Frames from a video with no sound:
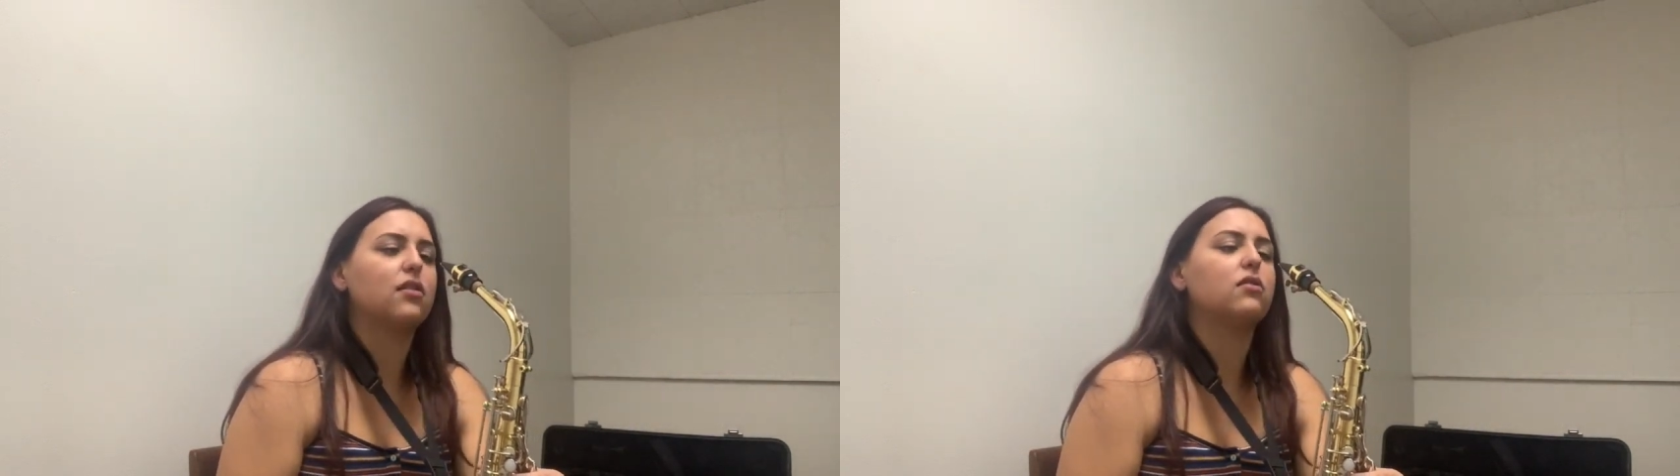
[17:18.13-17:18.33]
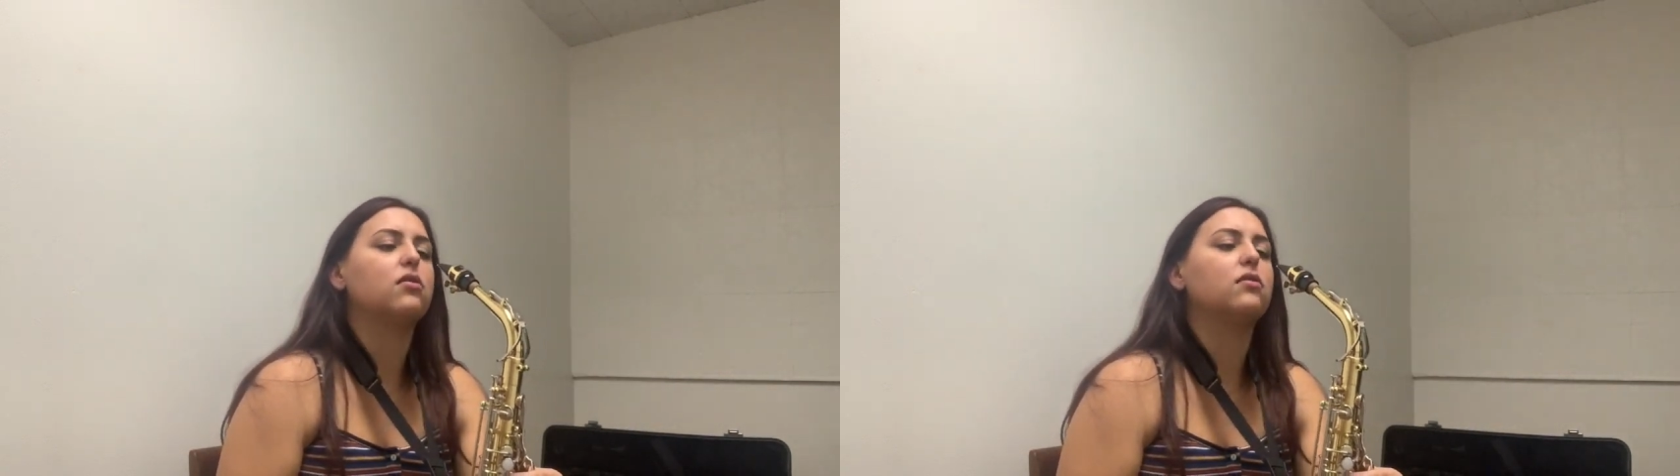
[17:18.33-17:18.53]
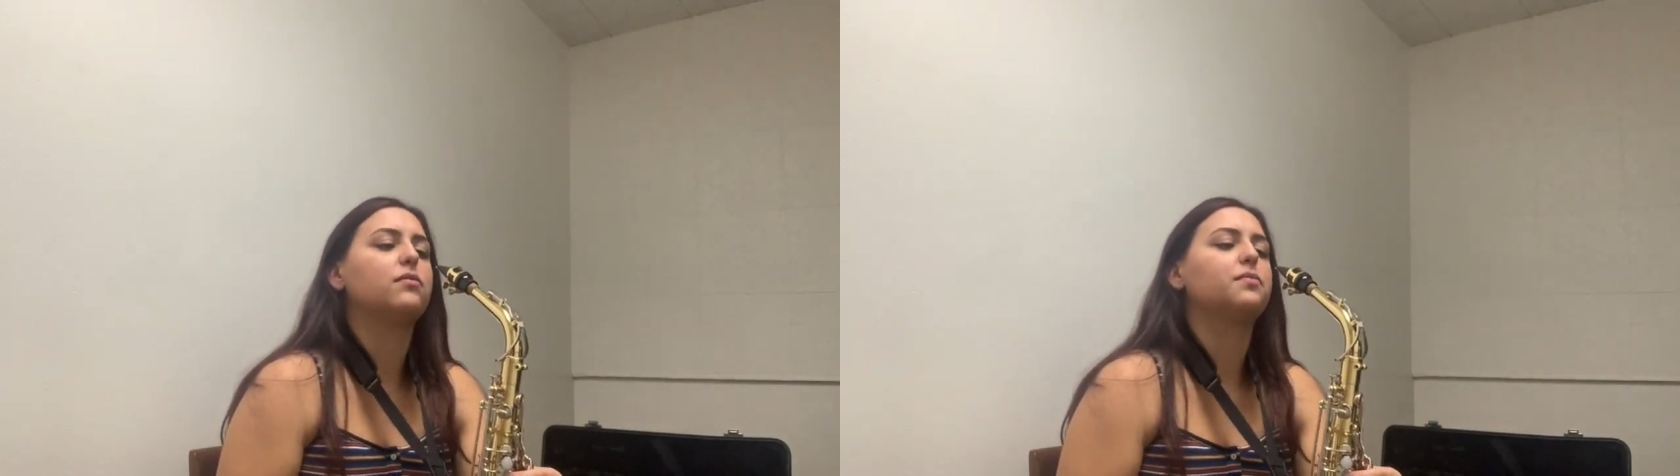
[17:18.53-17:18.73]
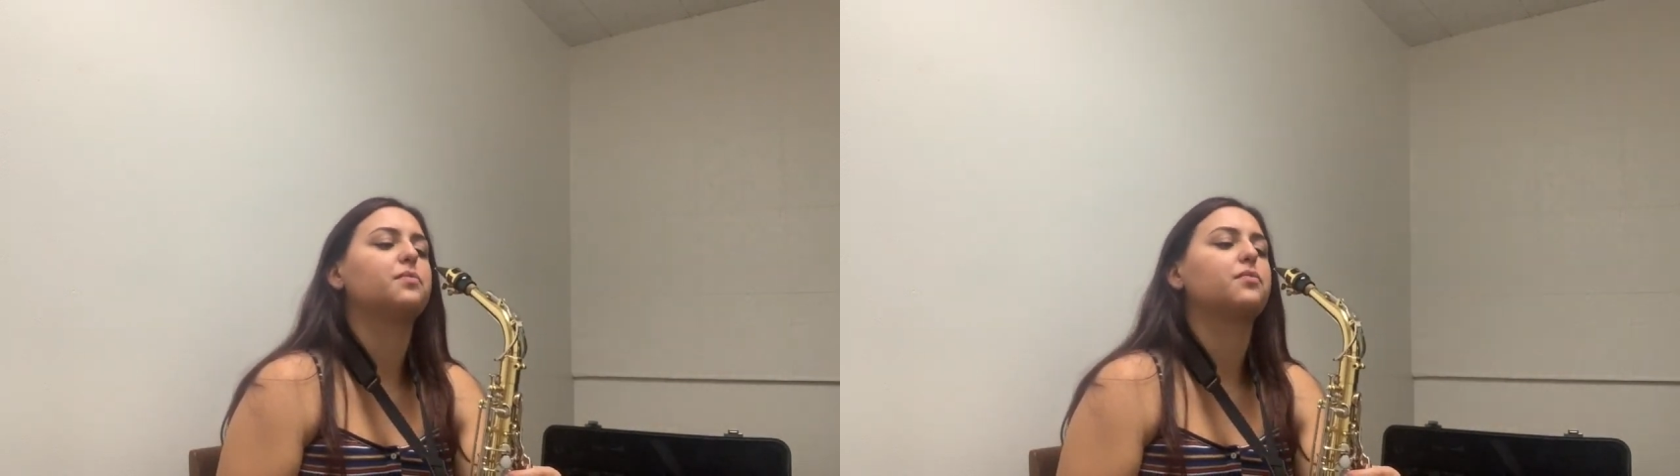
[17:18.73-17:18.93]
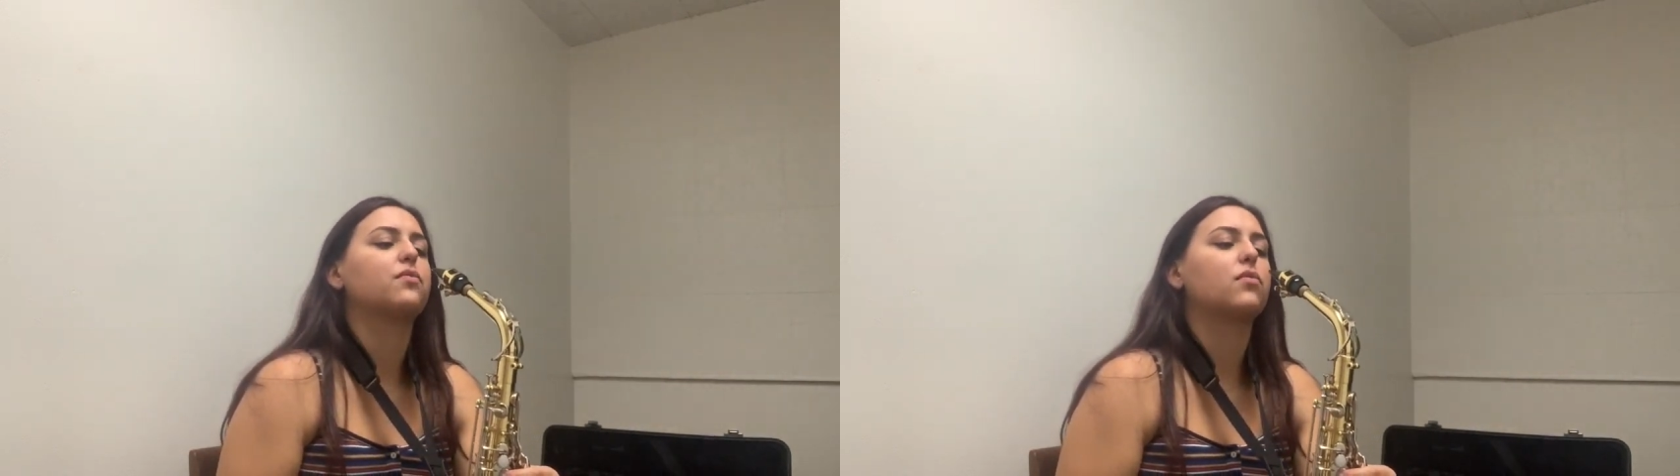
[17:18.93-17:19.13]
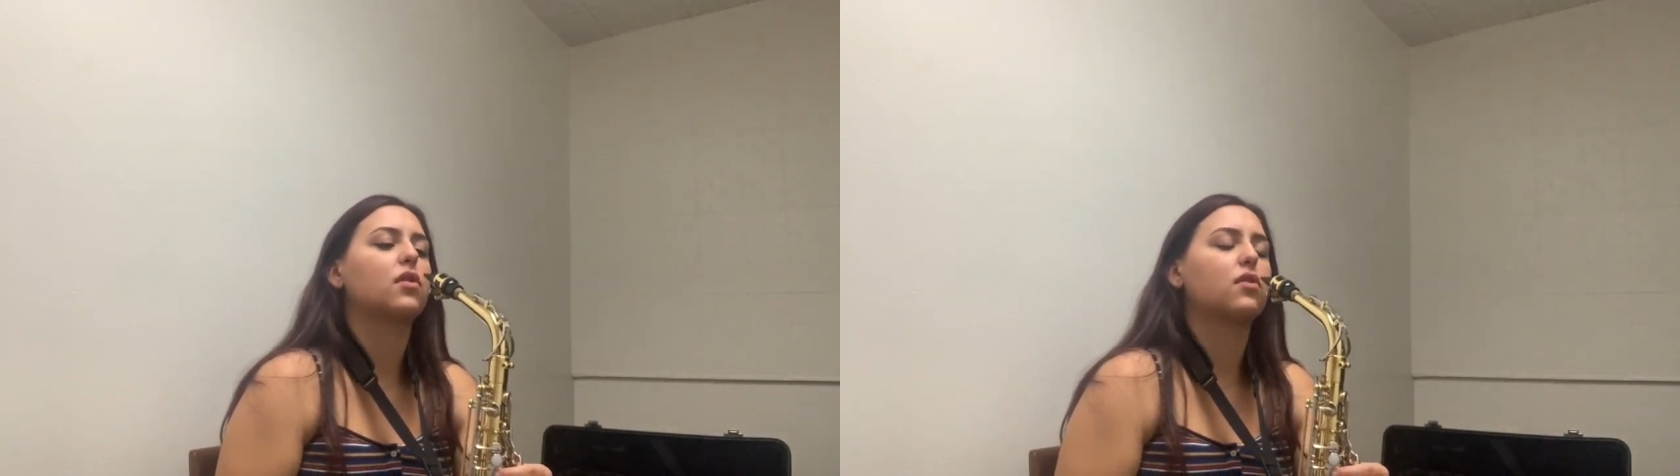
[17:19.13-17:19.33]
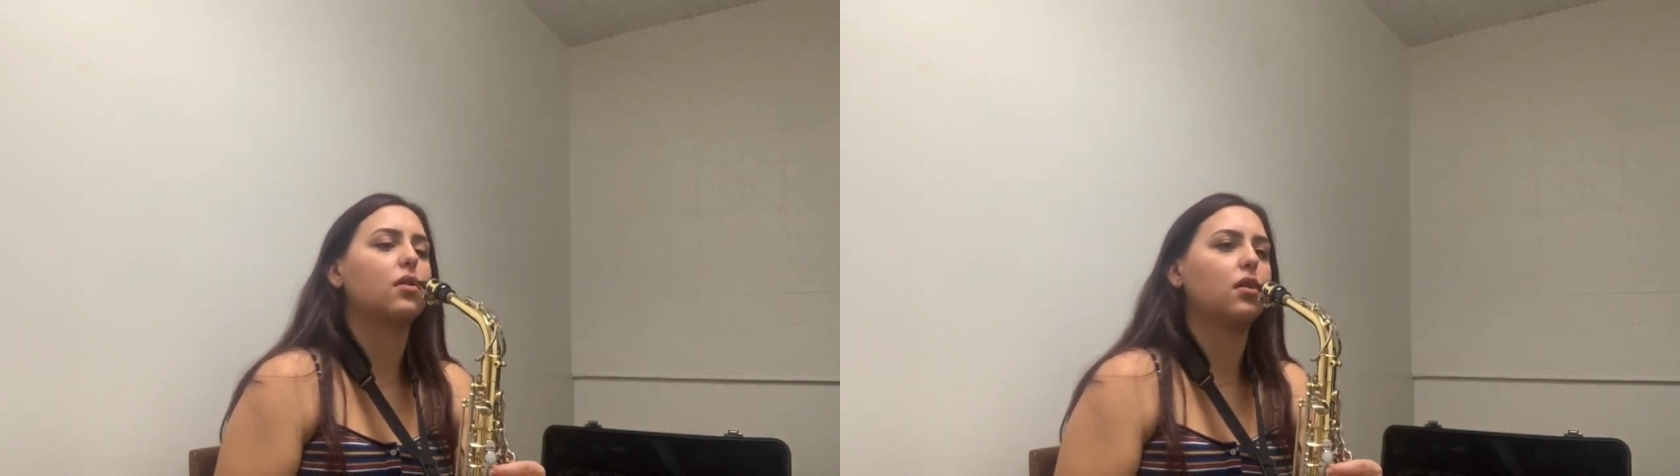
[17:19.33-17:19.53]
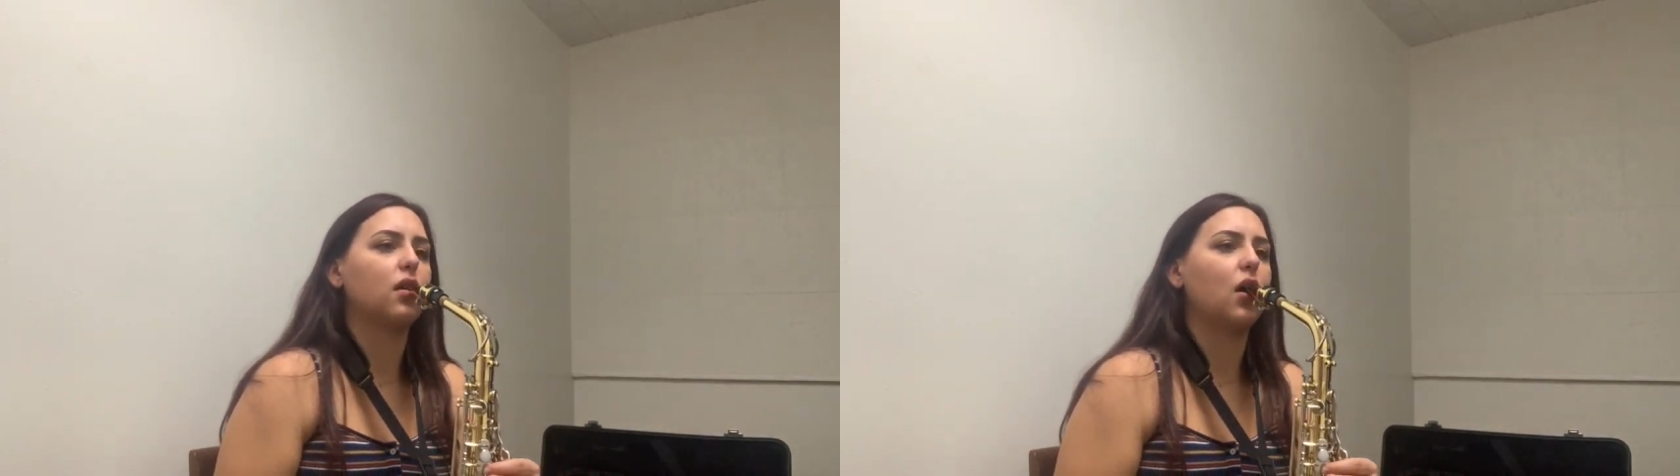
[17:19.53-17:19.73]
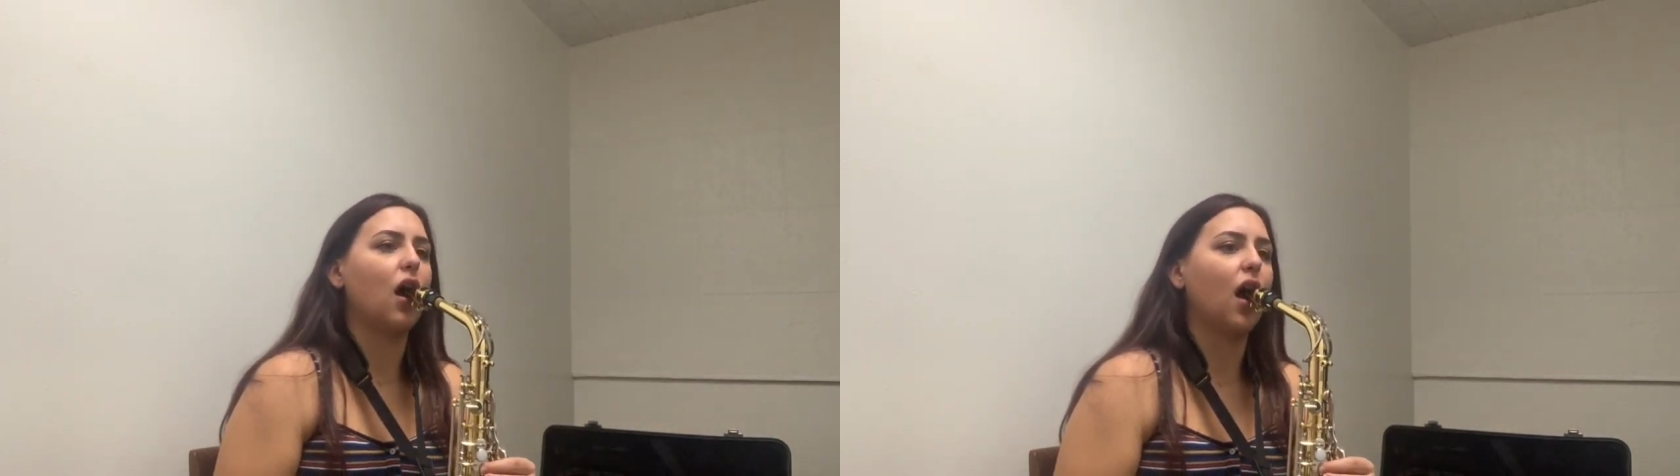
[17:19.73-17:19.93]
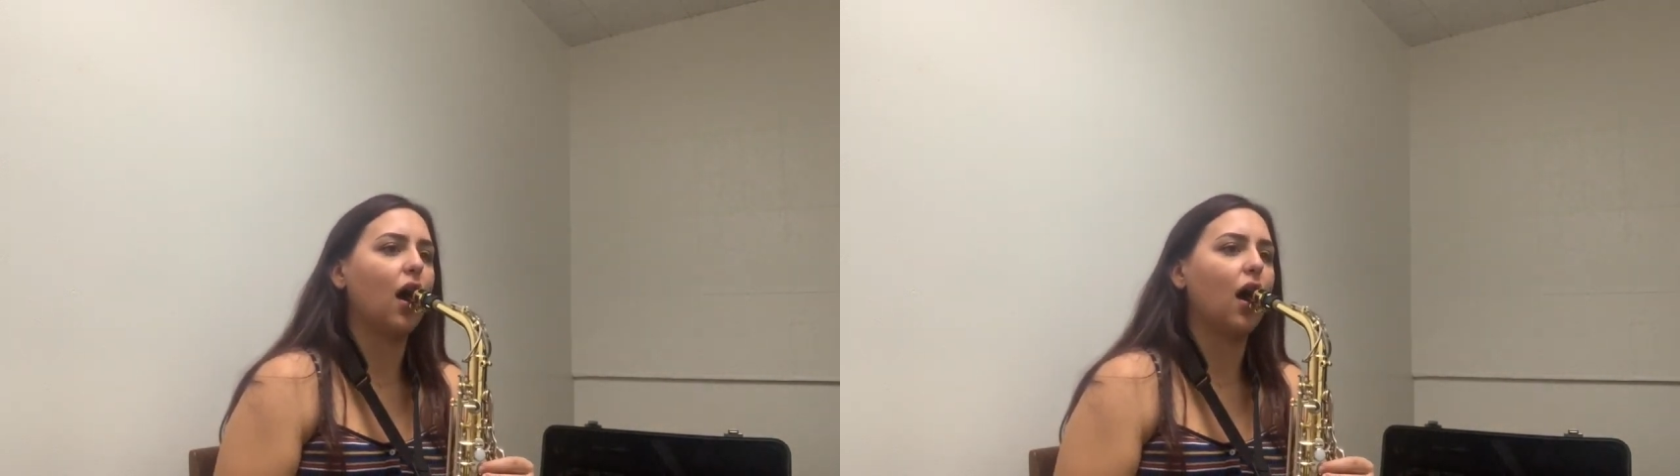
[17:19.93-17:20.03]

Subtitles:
at all. So I don't know.